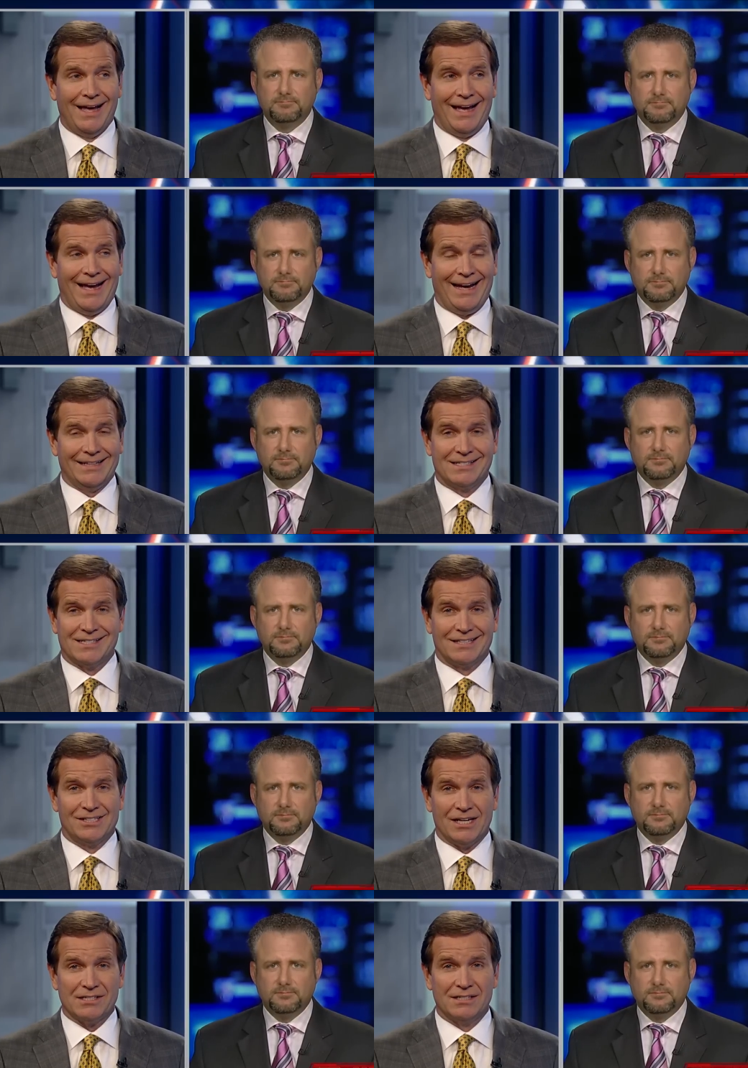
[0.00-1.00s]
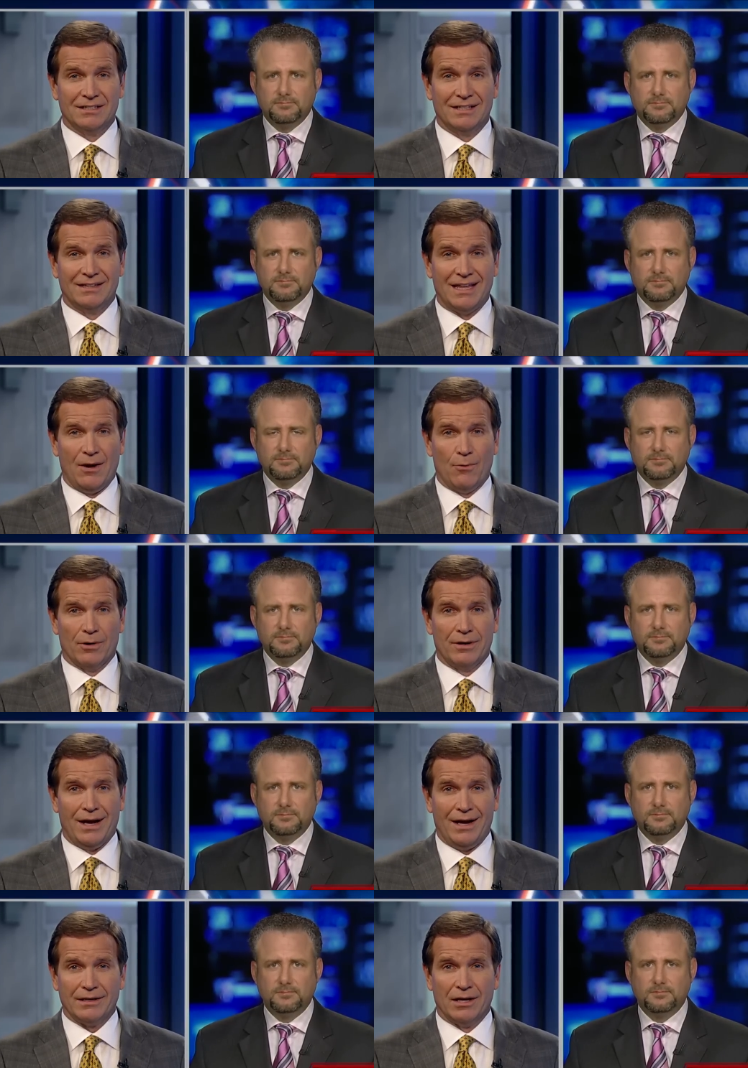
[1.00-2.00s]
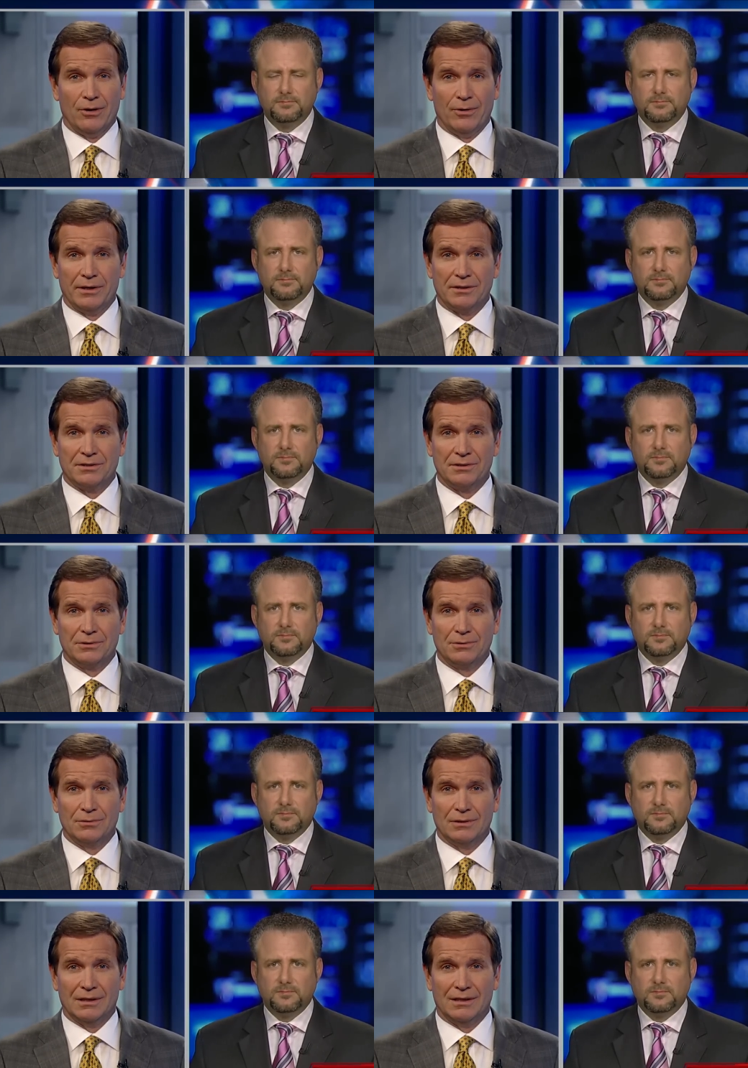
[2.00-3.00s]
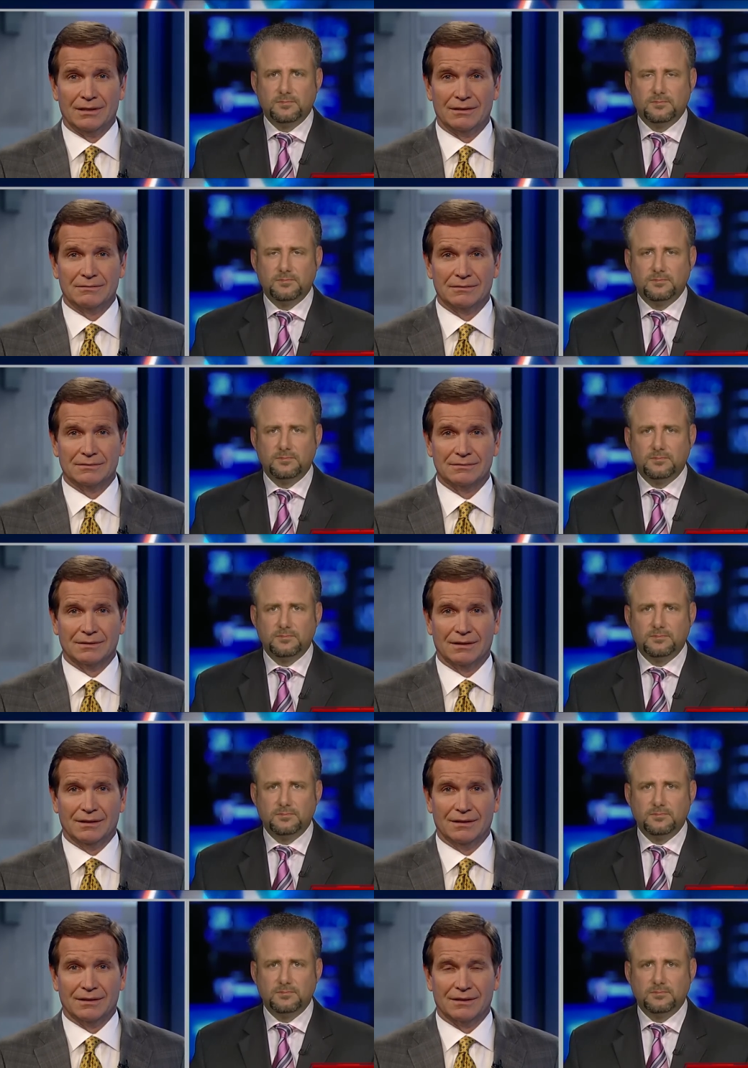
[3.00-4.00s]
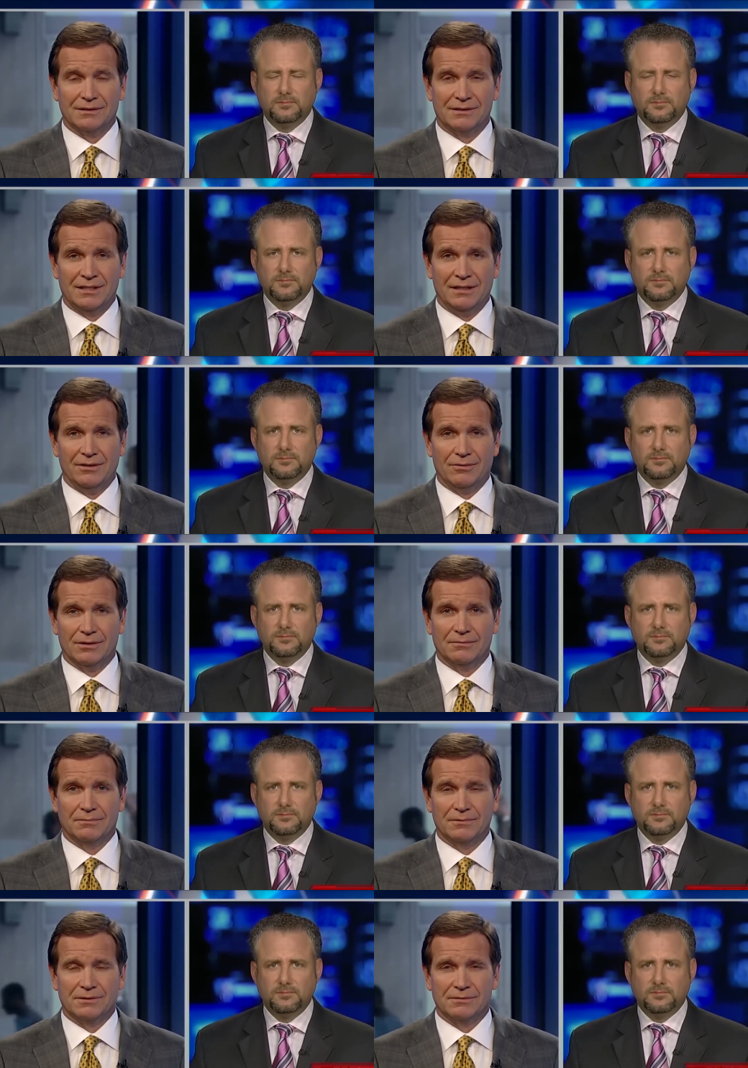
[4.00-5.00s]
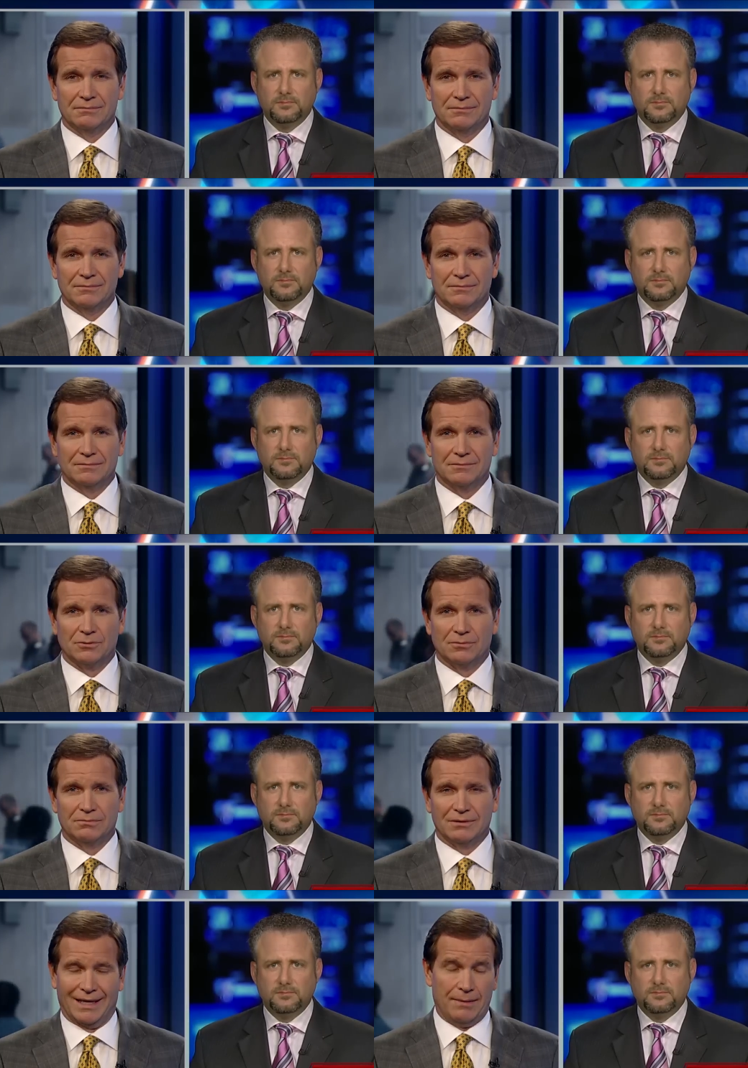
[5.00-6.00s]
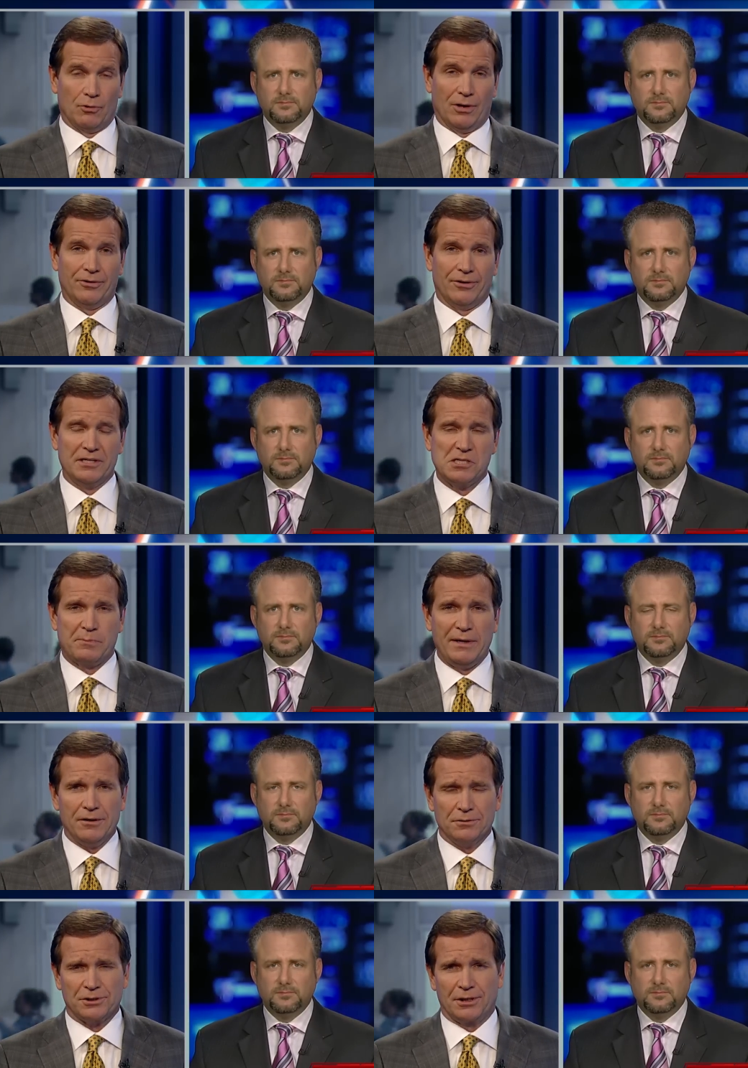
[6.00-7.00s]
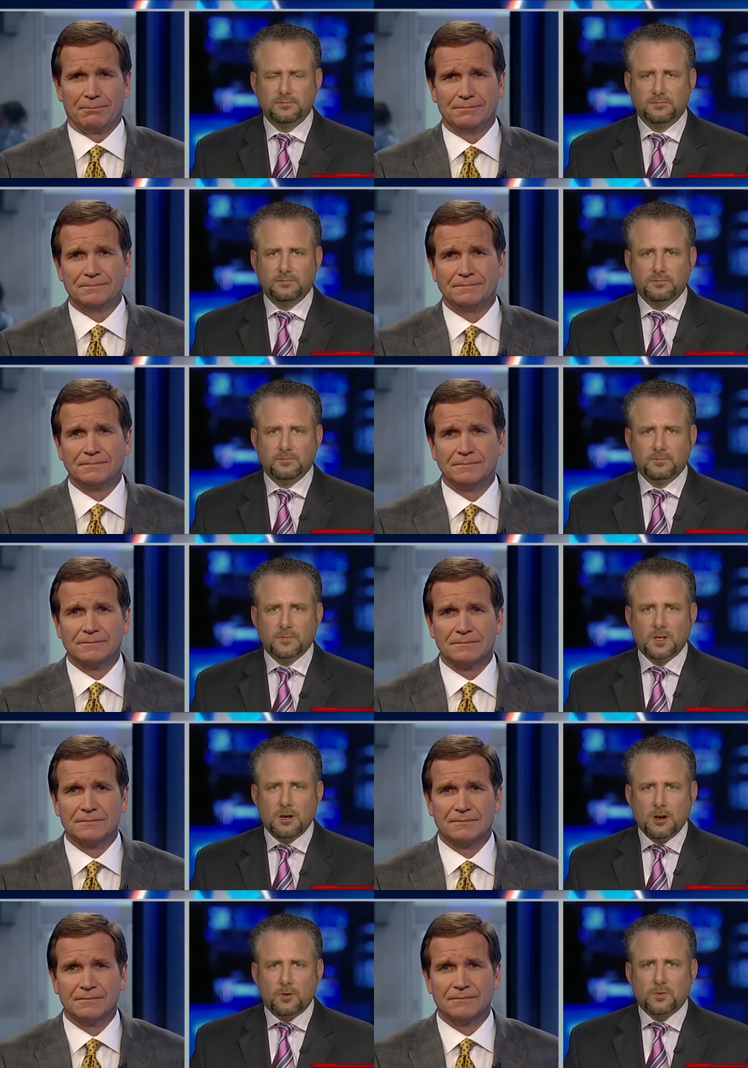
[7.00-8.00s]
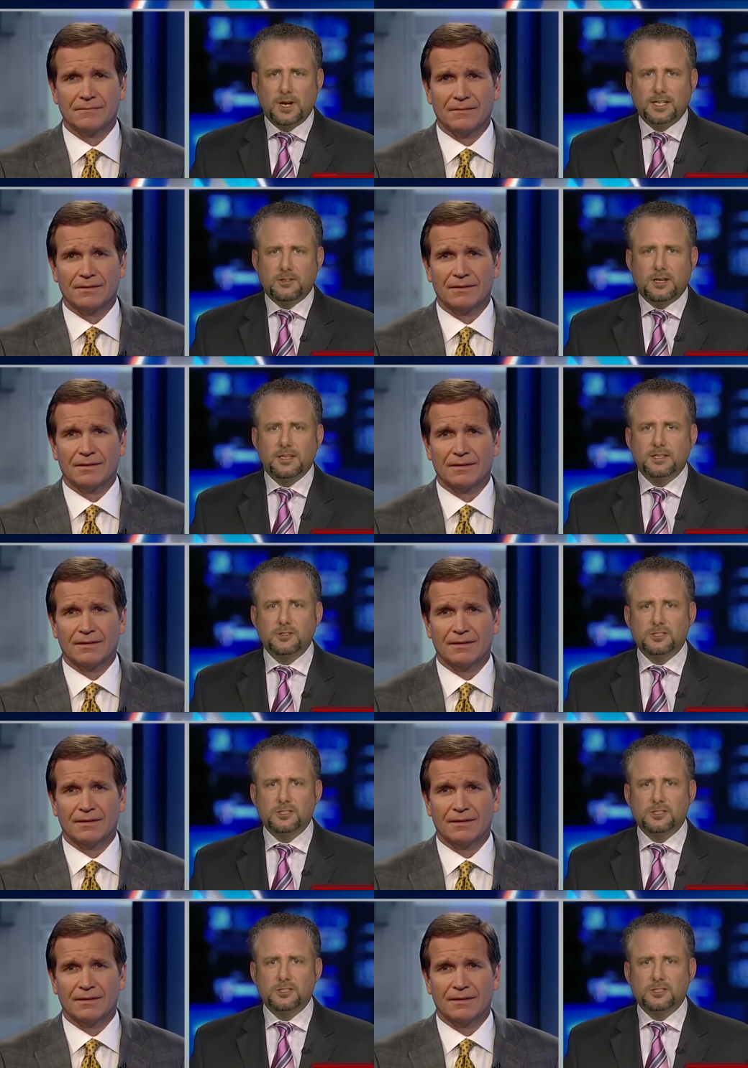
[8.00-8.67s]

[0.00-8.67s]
Speaker 1: had suggested that they were not going to uh, uh, continue to, to, to labor under his speakership.
Speaker 2: Right. So I think there's